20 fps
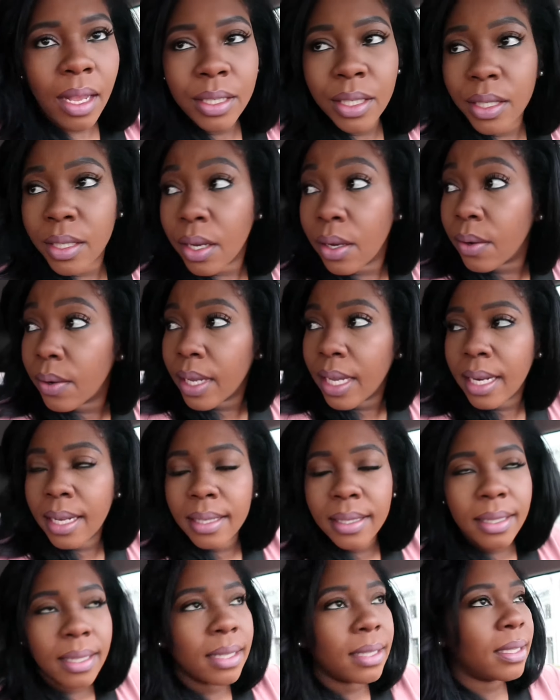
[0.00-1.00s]
so it
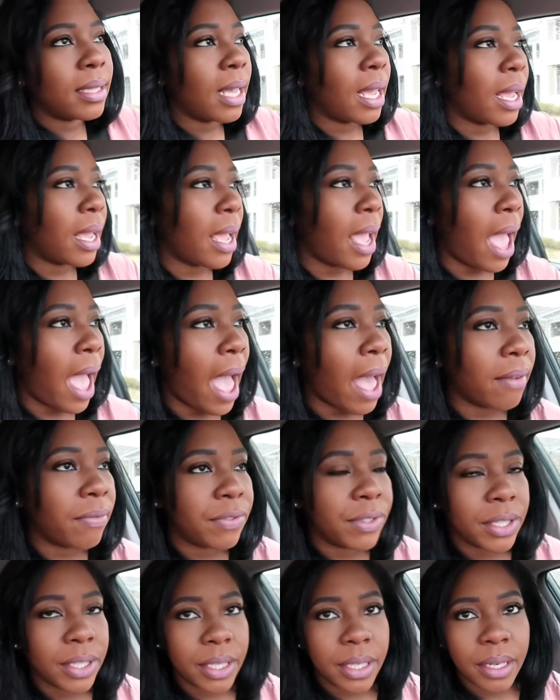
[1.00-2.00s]
is the day
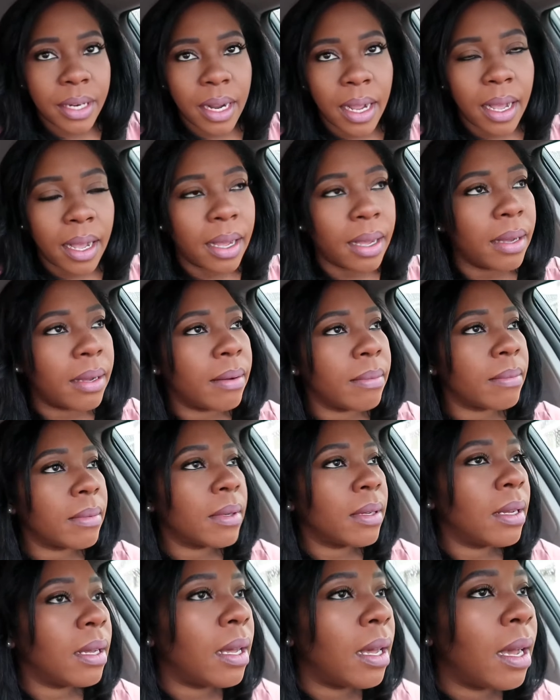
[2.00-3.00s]
after
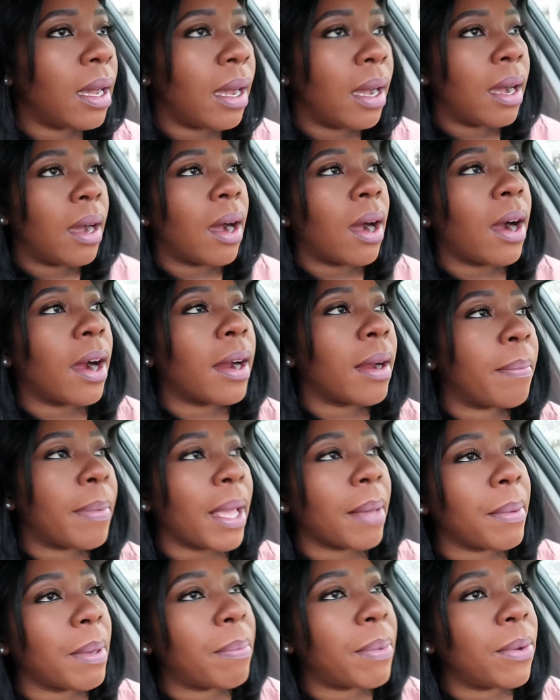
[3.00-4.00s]
um, our
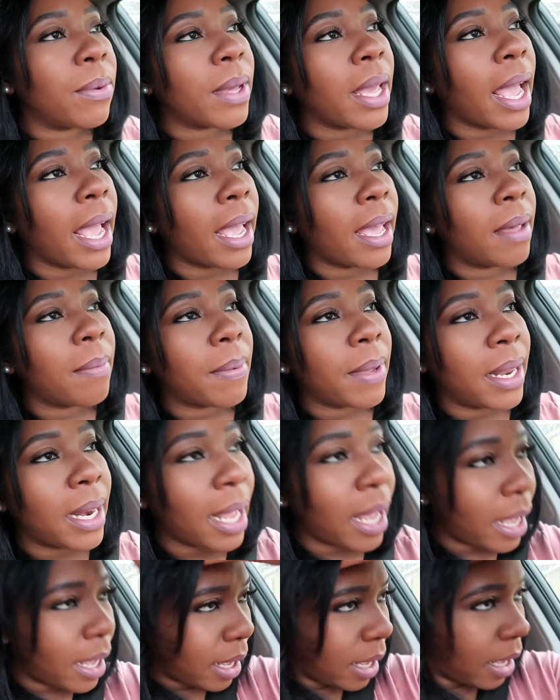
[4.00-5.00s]
baby boot camp and
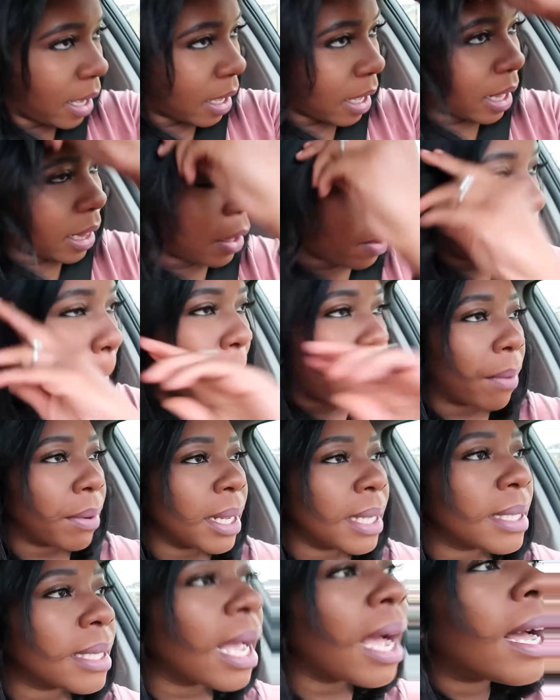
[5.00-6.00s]
I got a little
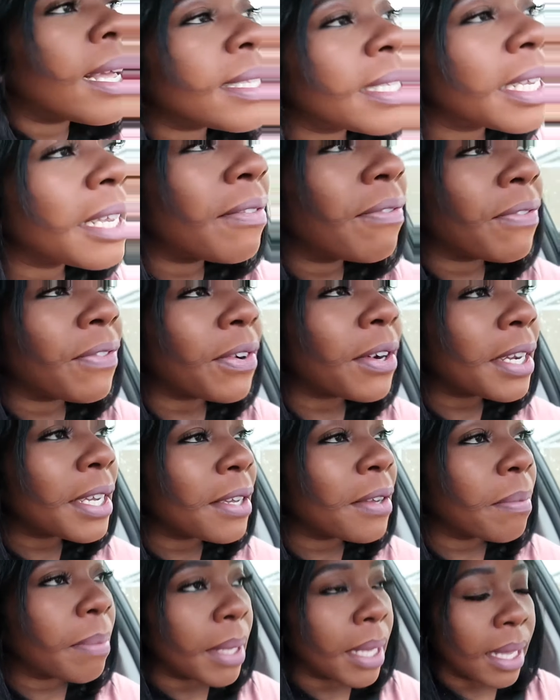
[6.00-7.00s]
bonus content for
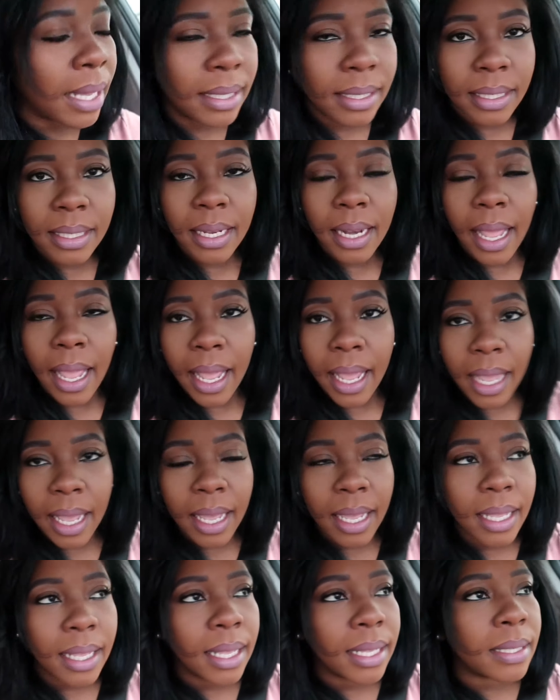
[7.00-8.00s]
you because
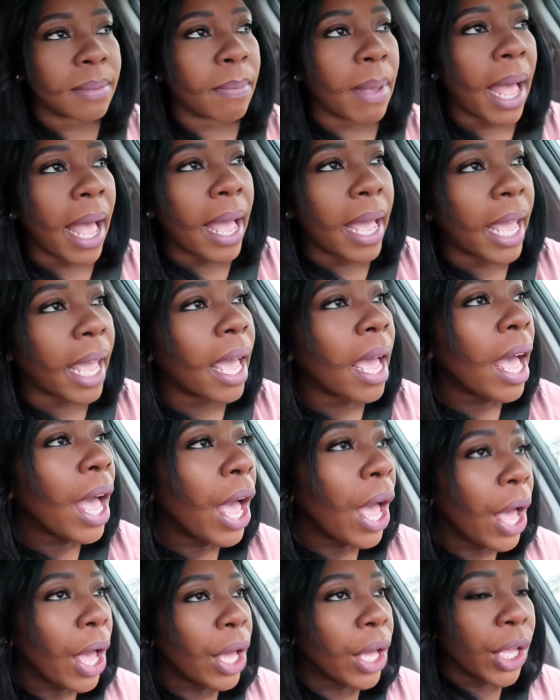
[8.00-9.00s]
today is my
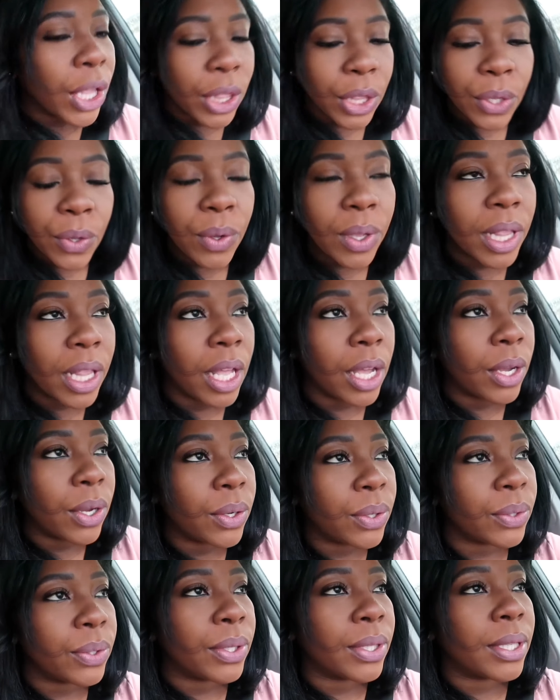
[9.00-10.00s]

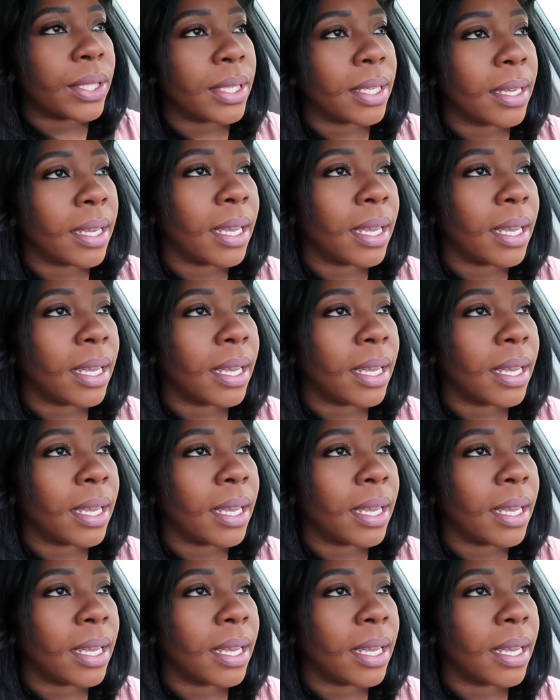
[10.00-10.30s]
glucose